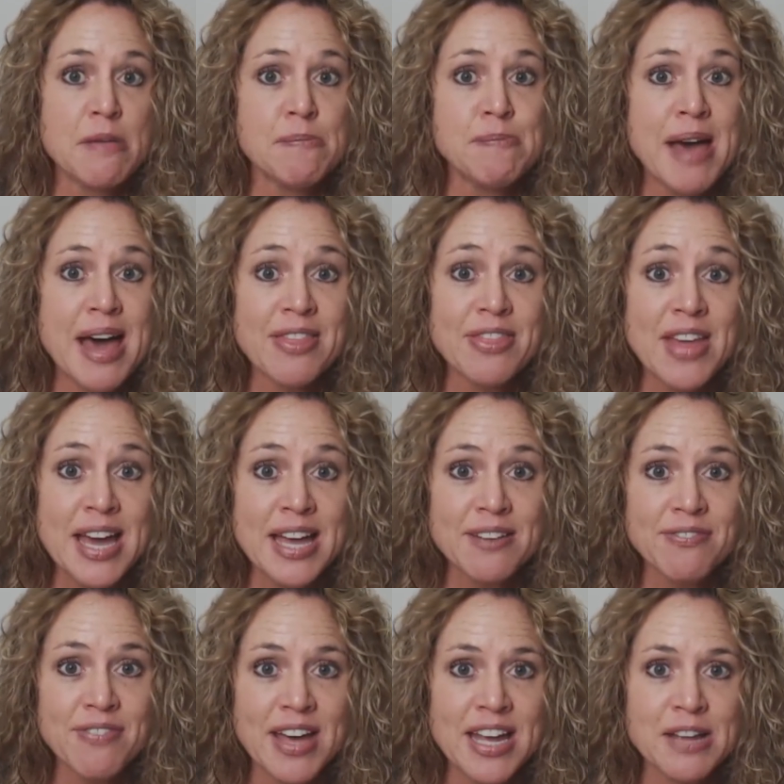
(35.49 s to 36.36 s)

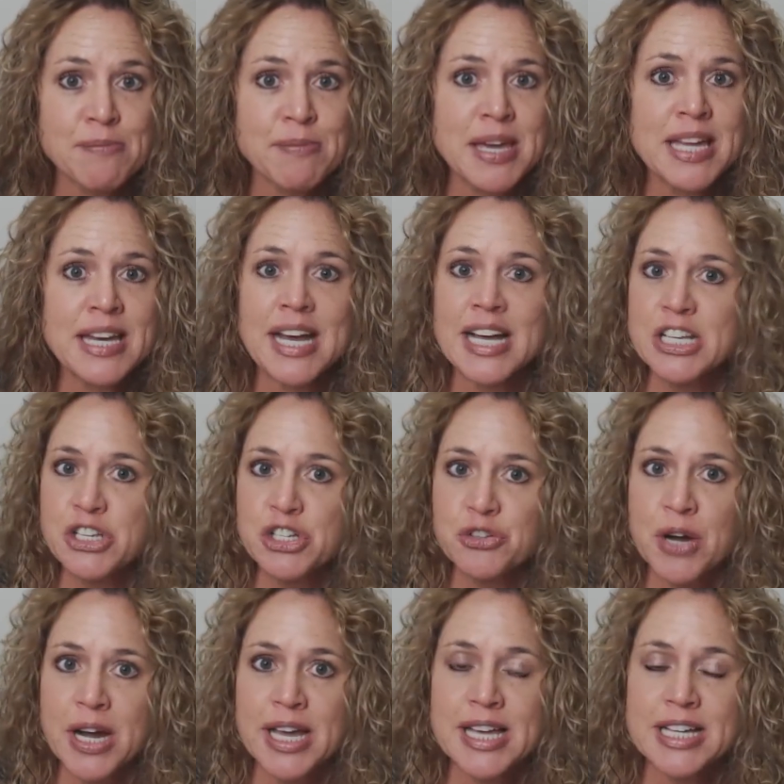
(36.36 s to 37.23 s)
Methamphetamine, I
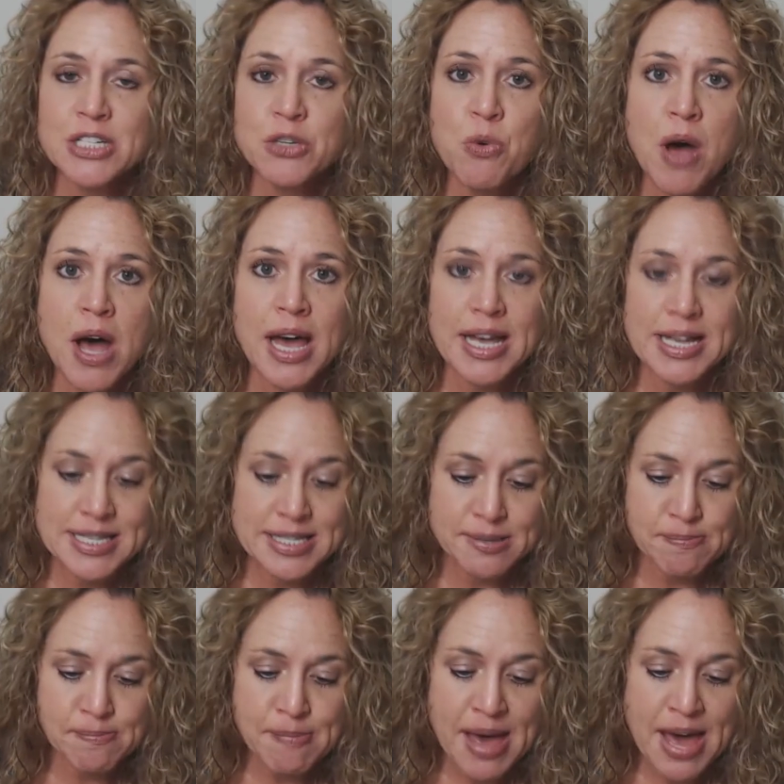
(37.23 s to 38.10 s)
strike it twice
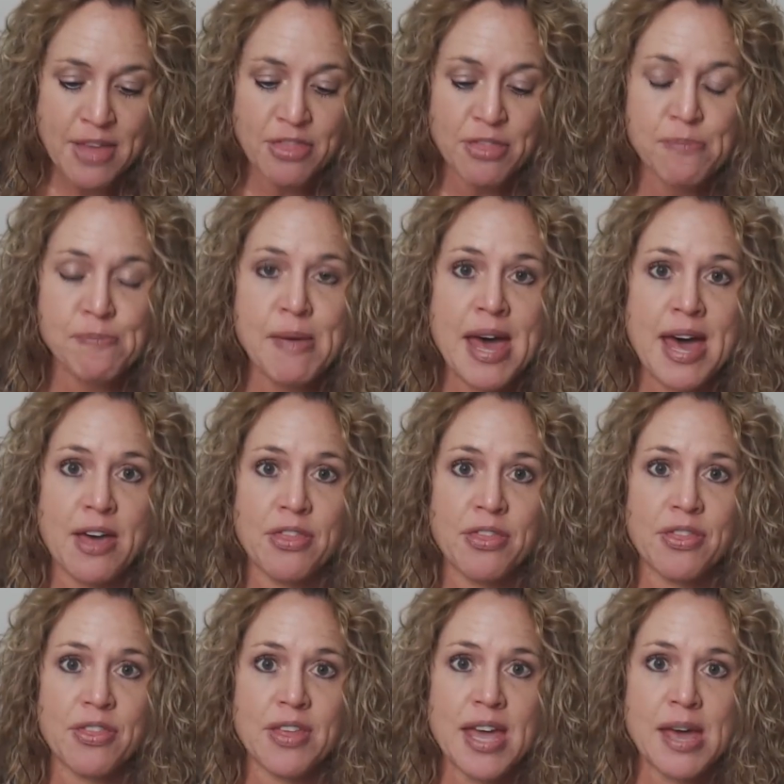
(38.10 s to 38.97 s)
meth,
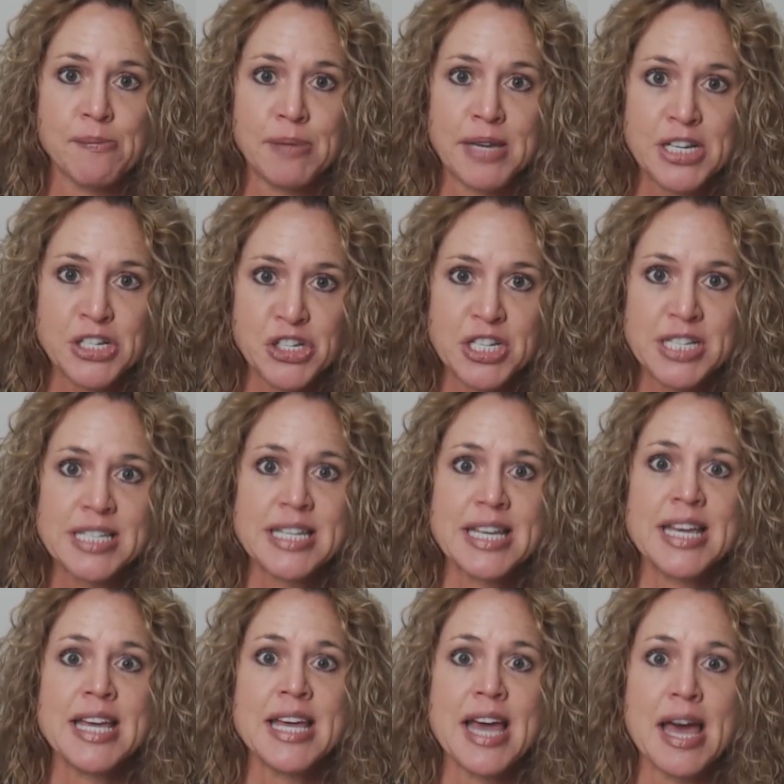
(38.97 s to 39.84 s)
meth, M E G
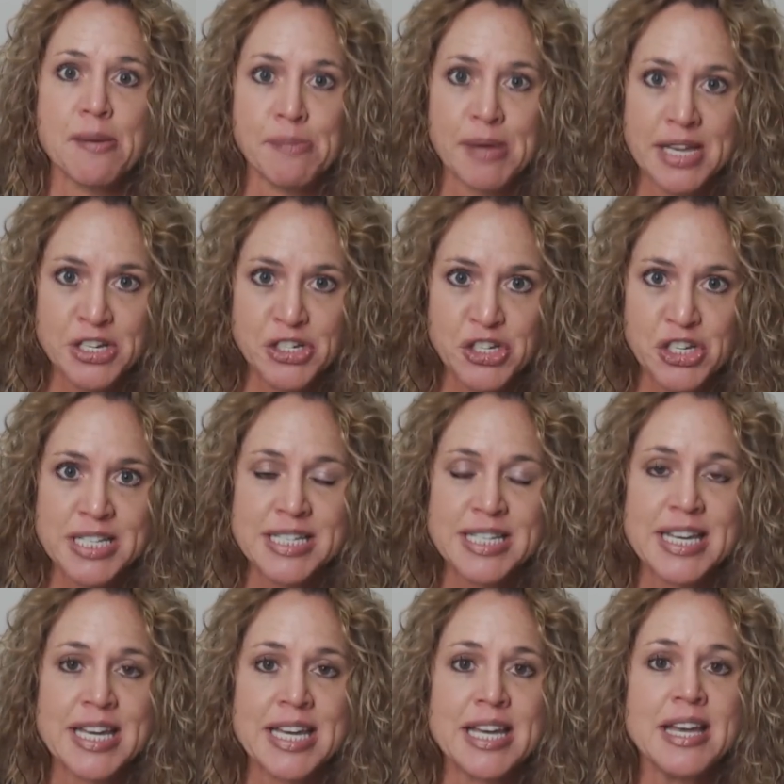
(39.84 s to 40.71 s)
T, M E G
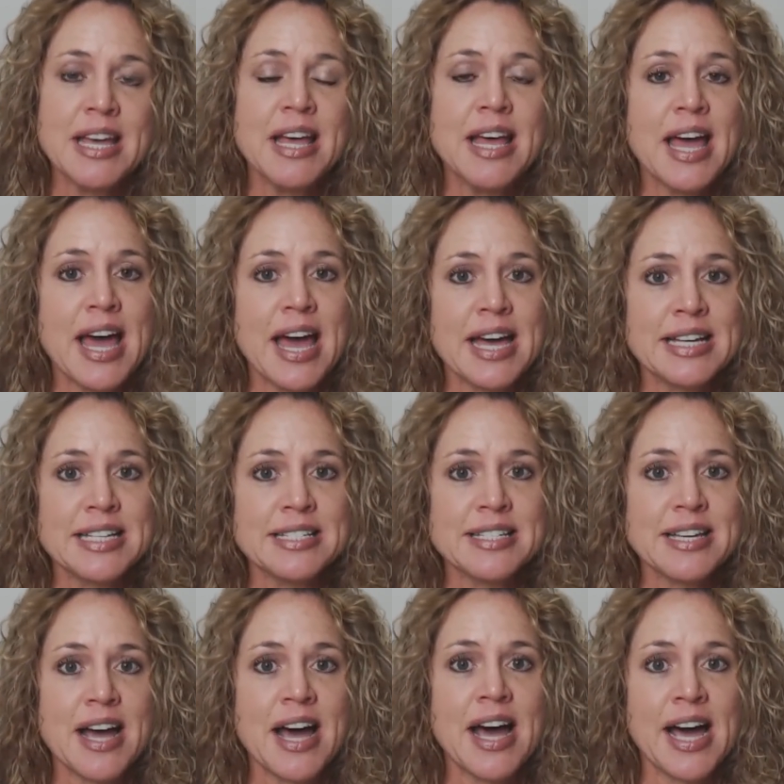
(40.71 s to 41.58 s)
T.
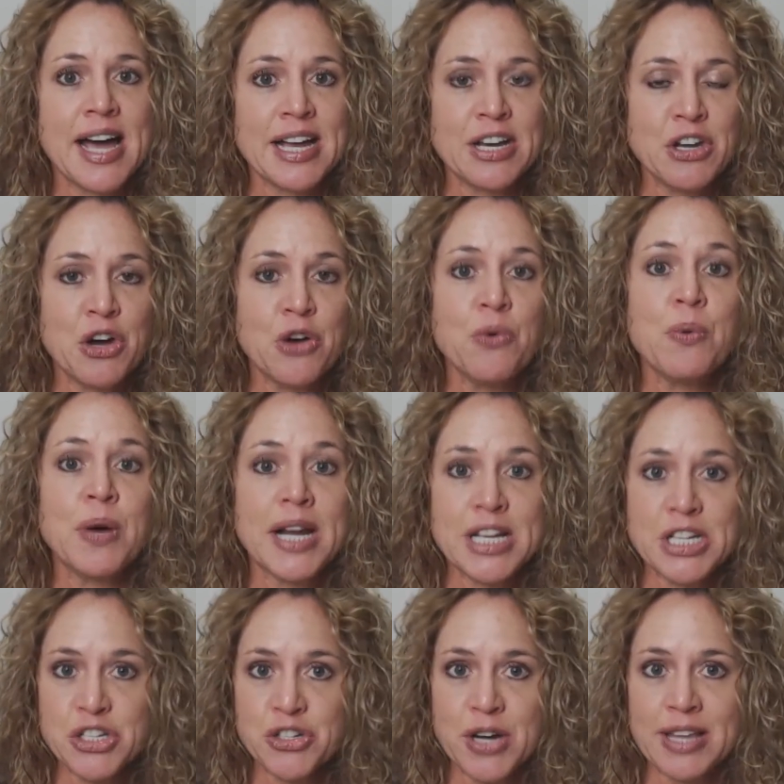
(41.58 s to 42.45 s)
And I know when
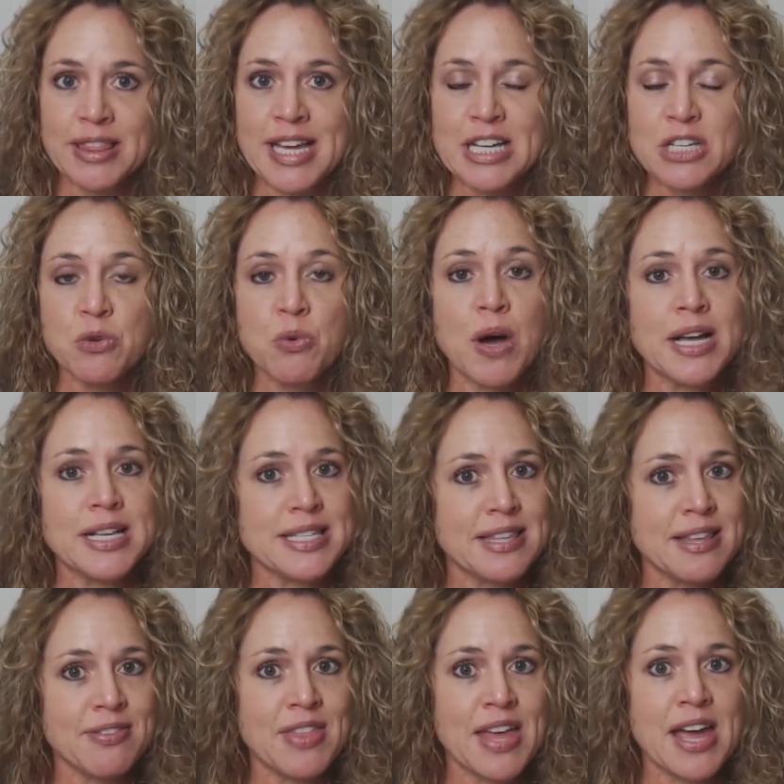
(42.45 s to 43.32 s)
I strike that twice
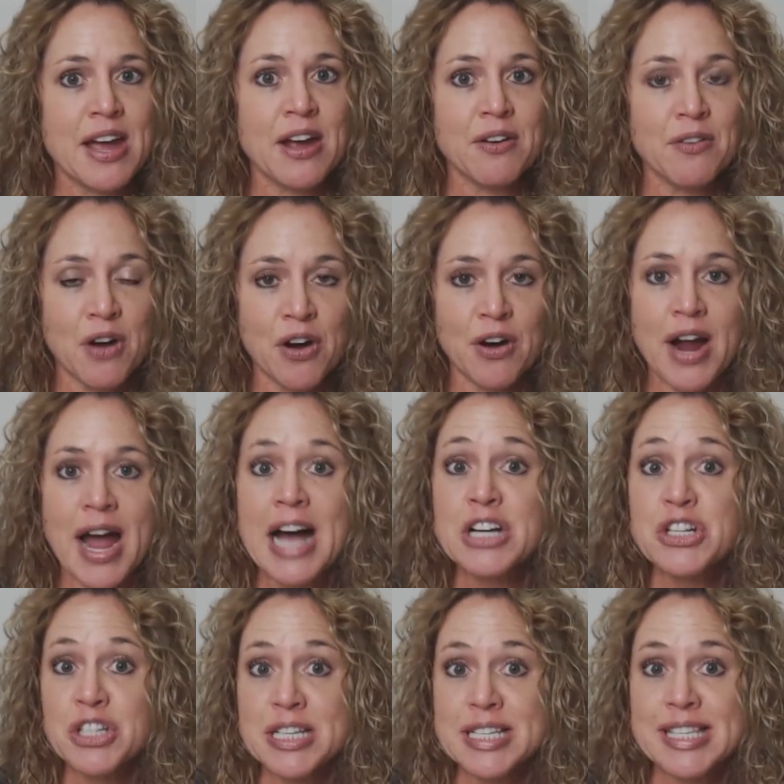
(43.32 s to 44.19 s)
that they are
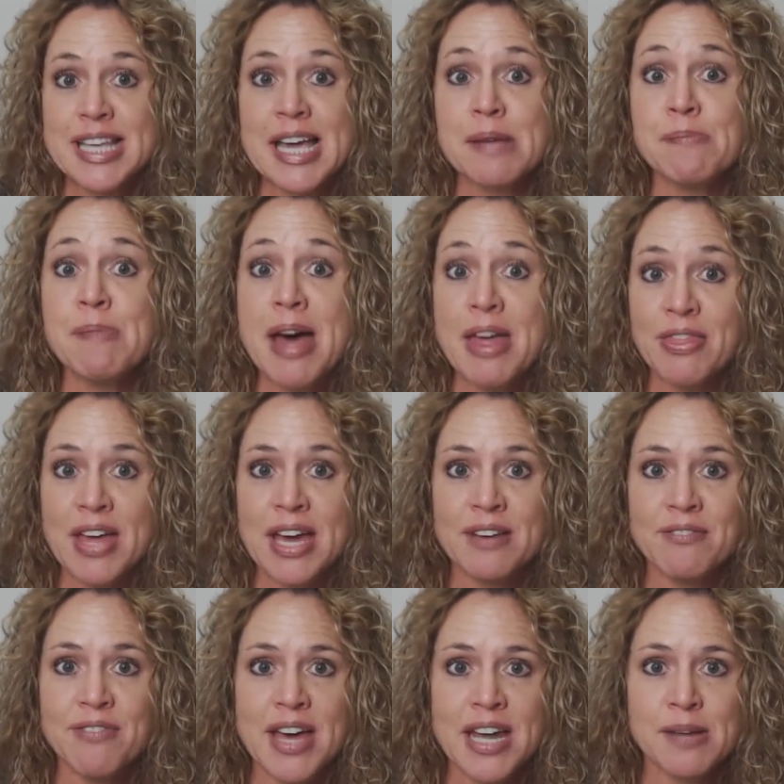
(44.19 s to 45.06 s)
actually saying
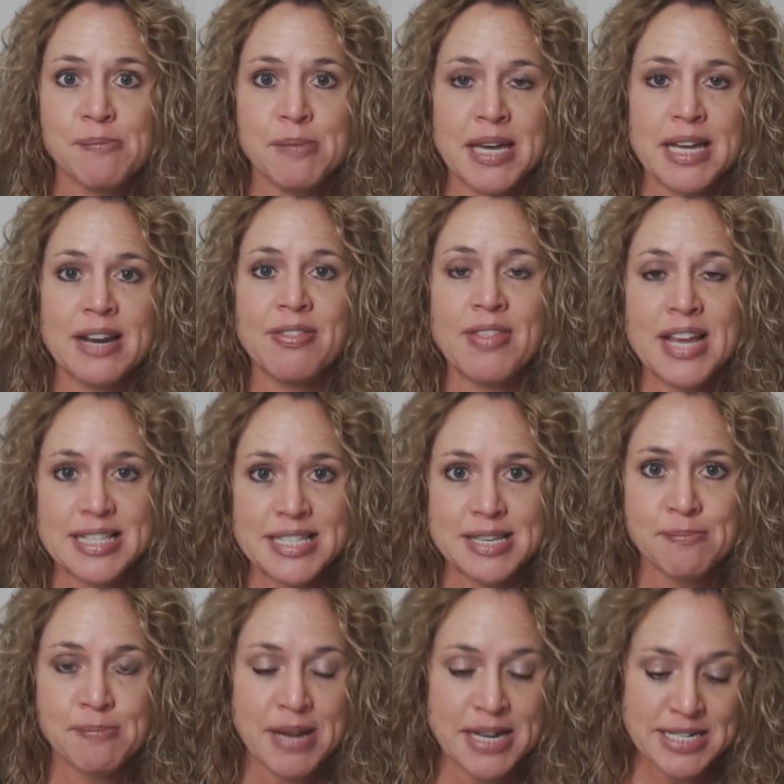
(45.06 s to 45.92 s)
methamphetamine, and
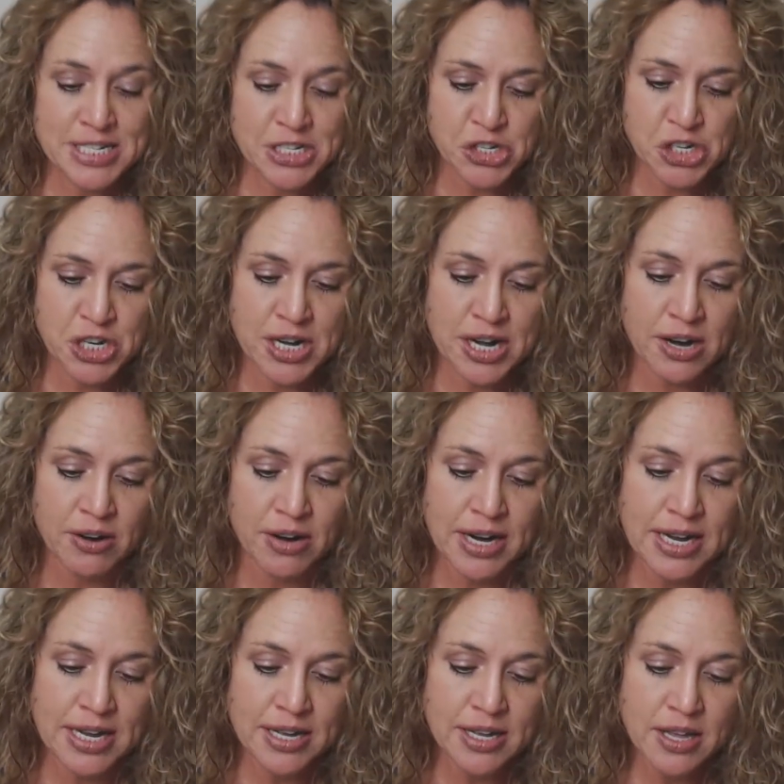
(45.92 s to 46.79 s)
that's in my
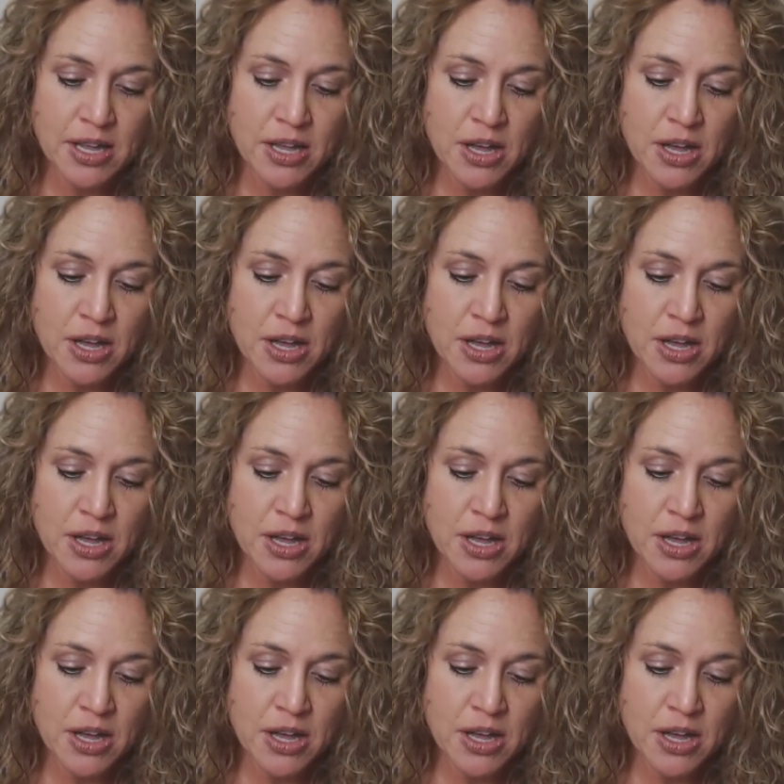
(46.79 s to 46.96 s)
dictionary.